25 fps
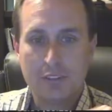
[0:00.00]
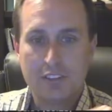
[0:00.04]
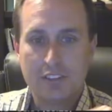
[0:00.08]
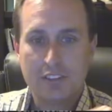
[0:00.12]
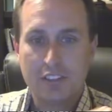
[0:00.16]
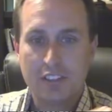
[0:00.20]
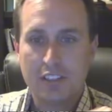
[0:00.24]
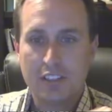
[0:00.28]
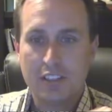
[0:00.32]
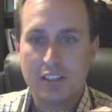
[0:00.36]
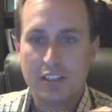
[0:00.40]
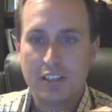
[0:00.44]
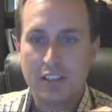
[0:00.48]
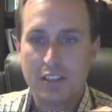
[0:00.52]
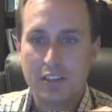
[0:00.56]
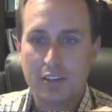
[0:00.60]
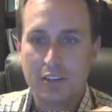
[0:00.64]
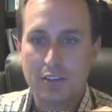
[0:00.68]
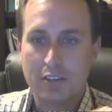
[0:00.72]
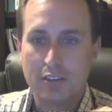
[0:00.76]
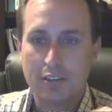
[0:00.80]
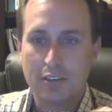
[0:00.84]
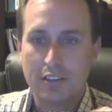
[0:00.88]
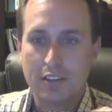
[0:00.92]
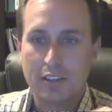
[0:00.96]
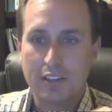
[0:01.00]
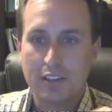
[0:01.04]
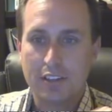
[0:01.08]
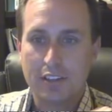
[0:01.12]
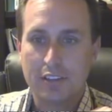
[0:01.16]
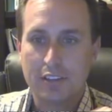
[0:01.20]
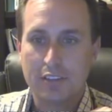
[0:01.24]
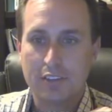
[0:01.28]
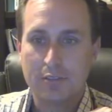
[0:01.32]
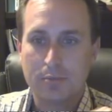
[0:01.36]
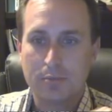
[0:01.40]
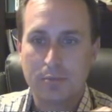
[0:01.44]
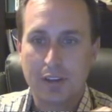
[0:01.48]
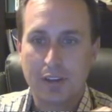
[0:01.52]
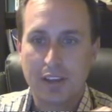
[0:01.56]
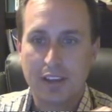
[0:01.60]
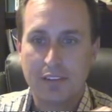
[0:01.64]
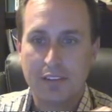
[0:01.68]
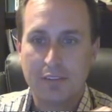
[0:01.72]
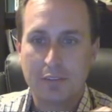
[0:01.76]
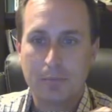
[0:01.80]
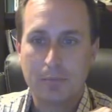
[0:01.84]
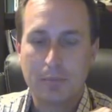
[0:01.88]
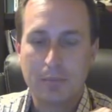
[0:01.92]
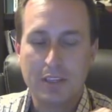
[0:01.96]
we see here is we
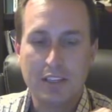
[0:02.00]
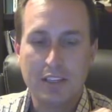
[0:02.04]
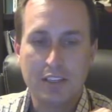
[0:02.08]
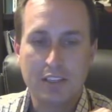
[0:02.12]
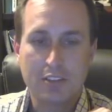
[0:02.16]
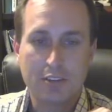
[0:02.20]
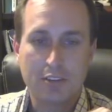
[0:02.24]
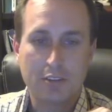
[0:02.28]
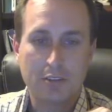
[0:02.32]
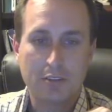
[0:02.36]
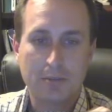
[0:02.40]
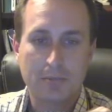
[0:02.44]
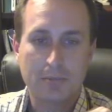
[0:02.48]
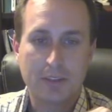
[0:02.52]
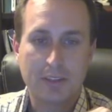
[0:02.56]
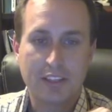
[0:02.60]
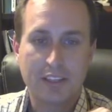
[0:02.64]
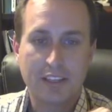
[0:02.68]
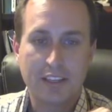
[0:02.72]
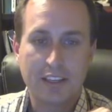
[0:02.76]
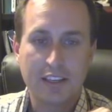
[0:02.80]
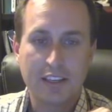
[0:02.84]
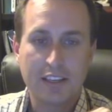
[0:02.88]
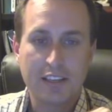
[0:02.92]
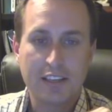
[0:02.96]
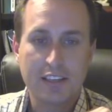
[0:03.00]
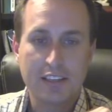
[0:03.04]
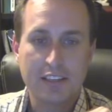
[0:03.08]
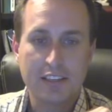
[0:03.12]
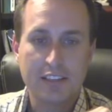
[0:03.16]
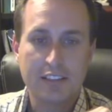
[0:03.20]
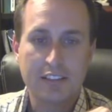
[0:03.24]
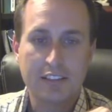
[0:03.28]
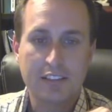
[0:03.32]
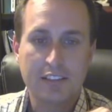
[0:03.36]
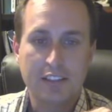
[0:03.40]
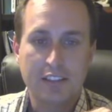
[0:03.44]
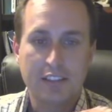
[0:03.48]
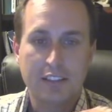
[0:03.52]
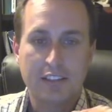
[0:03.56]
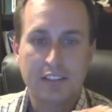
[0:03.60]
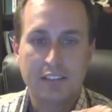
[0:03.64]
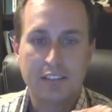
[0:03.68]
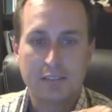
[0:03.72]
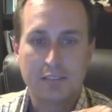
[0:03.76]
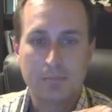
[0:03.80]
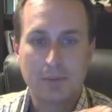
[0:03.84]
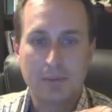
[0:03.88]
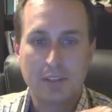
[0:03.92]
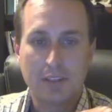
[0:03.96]
have the P term kicking in
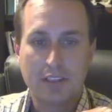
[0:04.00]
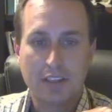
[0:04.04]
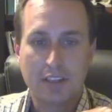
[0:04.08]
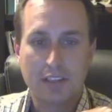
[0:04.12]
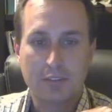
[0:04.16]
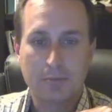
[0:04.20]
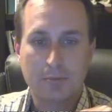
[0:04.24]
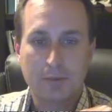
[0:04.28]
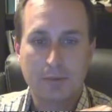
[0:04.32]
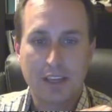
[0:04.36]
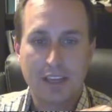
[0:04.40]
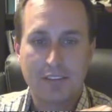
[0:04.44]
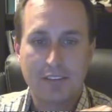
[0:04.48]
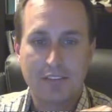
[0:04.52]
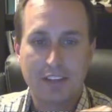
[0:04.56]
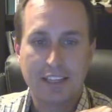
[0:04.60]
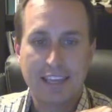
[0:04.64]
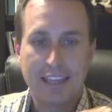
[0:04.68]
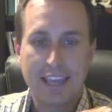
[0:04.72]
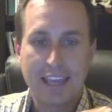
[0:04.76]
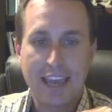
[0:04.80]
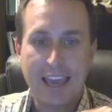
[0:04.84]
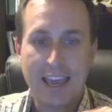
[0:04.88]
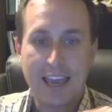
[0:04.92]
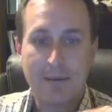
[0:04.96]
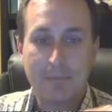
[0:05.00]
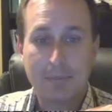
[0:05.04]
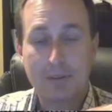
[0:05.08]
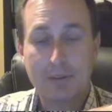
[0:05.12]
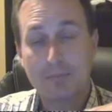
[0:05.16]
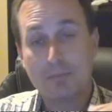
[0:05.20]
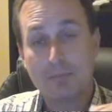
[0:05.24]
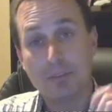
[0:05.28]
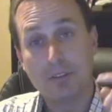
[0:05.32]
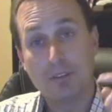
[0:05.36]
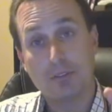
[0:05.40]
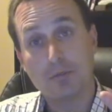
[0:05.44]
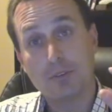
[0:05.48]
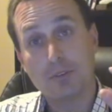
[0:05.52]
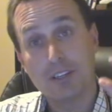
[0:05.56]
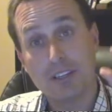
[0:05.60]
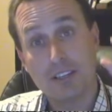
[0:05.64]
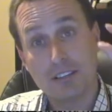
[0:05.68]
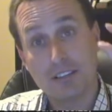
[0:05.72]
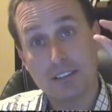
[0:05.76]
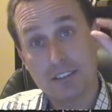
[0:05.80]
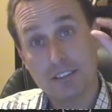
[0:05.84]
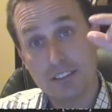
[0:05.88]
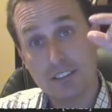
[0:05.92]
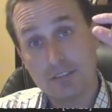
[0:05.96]
because we have a gap
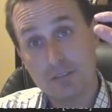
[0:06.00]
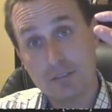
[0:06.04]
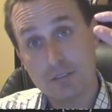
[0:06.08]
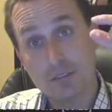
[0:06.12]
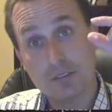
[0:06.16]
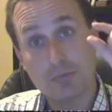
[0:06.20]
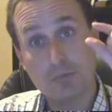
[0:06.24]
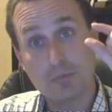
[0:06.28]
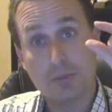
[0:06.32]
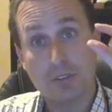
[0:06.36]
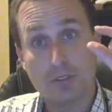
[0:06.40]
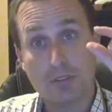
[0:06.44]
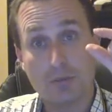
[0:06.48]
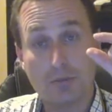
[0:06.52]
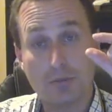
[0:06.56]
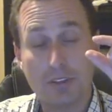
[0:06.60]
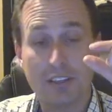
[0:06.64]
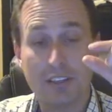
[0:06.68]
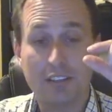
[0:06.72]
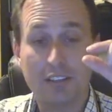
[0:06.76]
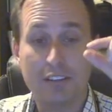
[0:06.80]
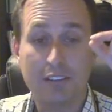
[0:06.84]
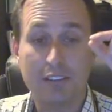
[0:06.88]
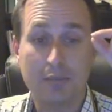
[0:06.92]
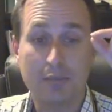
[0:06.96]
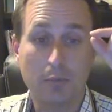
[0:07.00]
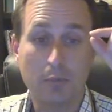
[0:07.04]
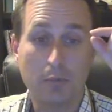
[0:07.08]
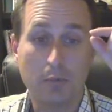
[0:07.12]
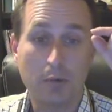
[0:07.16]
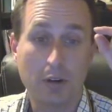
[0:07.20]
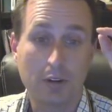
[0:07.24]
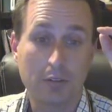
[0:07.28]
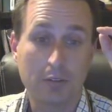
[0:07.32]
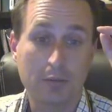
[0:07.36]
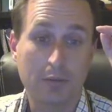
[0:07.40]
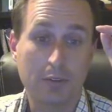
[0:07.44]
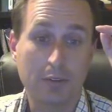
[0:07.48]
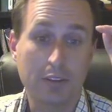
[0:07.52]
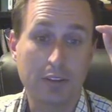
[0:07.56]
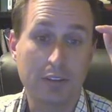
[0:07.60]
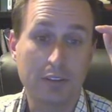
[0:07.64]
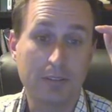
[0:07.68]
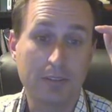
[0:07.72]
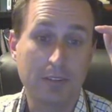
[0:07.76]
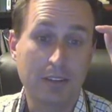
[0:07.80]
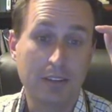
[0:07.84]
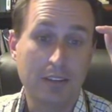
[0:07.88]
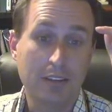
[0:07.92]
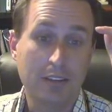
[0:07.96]
between the difference between where
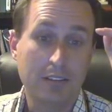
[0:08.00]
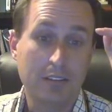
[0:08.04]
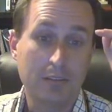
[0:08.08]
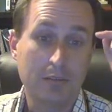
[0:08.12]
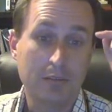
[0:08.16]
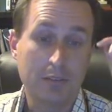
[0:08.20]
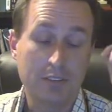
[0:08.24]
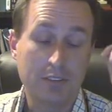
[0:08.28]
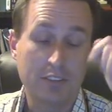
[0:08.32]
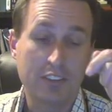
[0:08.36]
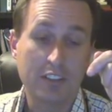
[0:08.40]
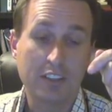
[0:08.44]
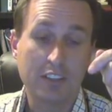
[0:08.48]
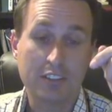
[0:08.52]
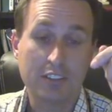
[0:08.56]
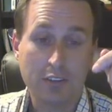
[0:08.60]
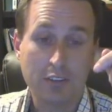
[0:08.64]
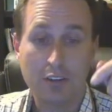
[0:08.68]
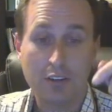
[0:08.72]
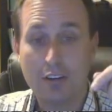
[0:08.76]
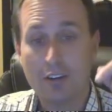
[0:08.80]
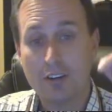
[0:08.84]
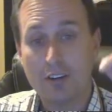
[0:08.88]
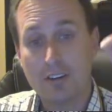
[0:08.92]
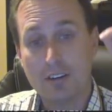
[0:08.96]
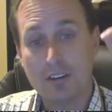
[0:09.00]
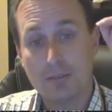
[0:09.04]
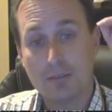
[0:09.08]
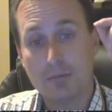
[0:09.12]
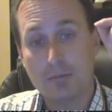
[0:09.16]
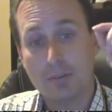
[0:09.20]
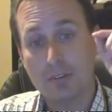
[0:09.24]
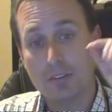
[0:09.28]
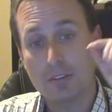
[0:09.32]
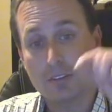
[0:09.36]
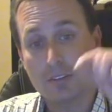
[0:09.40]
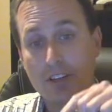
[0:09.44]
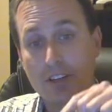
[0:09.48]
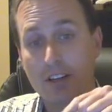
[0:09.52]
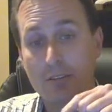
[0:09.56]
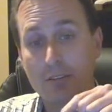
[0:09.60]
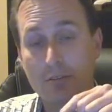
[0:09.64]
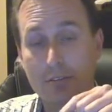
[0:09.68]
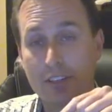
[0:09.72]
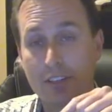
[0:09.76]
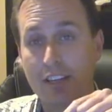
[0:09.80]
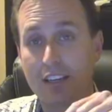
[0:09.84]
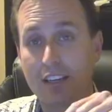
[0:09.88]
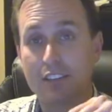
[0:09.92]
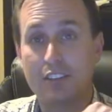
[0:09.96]
the sticks are and where the gyro
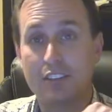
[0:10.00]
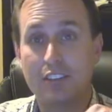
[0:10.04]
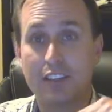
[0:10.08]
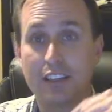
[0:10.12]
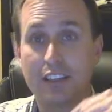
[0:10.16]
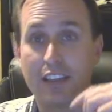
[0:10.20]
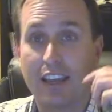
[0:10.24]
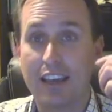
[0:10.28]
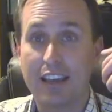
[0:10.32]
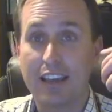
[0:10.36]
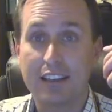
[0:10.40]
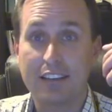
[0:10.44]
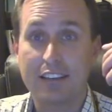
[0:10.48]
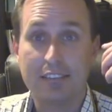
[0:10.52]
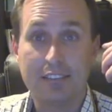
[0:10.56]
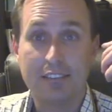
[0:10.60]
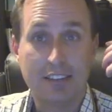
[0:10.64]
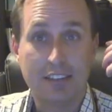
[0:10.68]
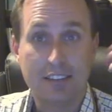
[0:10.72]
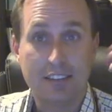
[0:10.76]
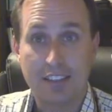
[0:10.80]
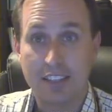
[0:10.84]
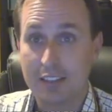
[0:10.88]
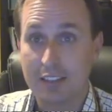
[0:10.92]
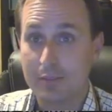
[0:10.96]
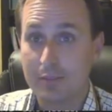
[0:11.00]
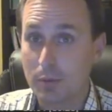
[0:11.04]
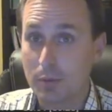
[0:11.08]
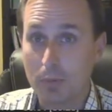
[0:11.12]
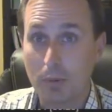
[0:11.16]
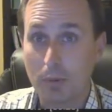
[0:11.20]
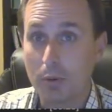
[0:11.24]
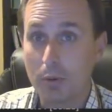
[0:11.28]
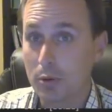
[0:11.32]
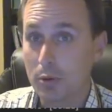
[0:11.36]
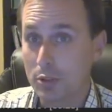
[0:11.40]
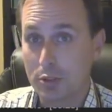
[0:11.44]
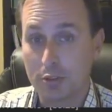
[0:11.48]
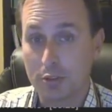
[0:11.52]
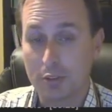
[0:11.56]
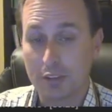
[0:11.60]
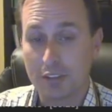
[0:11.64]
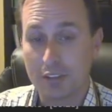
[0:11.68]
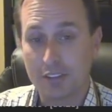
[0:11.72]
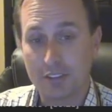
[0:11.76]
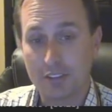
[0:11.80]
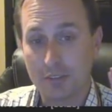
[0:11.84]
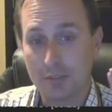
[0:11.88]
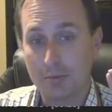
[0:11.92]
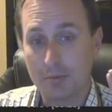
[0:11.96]
is actually at. That's
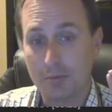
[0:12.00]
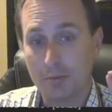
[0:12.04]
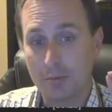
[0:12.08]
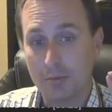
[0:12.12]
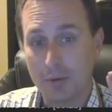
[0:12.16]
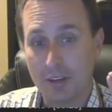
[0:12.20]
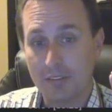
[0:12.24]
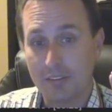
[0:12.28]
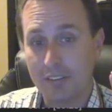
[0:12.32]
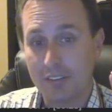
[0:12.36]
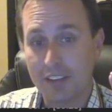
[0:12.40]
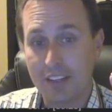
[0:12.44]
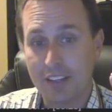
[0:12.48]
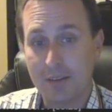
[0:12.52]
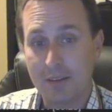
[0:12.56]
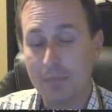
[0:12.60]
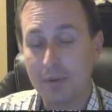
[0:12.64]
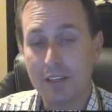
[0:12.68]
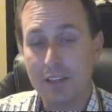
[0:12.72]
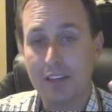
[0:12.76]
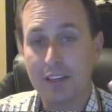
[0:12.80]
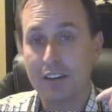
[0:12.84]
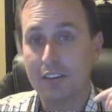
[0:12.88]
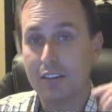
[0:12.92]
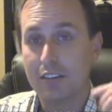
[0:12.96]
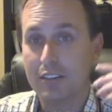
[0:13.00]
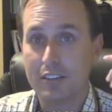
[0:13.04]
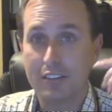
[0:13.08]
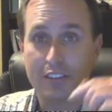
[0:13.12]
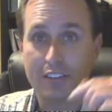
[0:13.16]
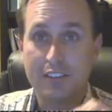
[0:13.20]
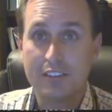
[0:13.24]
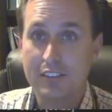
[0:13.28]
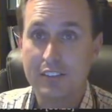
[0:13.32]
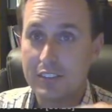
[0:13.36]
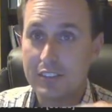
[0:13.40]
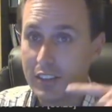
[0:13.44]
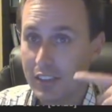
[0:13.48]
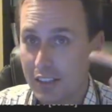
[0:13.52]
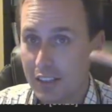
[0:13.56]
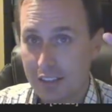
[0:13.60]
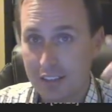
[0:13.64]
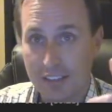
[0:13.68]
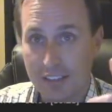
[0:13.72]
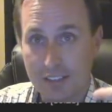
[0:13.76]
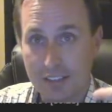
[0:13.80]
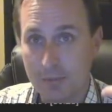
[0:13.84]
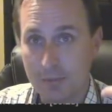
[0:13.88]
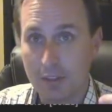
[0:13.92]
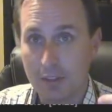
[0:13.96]
proportionally. So whatever that PID error is,
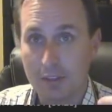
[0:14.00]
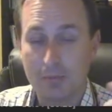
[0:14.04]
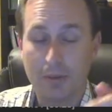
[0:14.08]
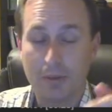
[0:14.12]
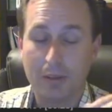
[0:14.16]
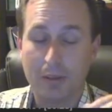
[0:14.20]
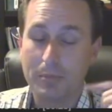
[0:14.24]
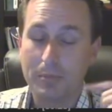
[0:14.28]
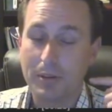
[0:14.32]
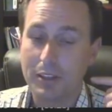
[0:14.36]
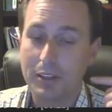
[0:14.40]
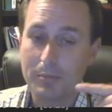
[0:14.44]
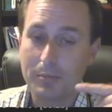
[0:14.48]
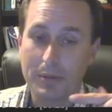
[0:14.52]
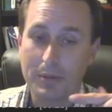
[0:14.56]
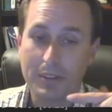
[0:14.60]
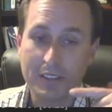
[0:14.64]
that's multiplied by the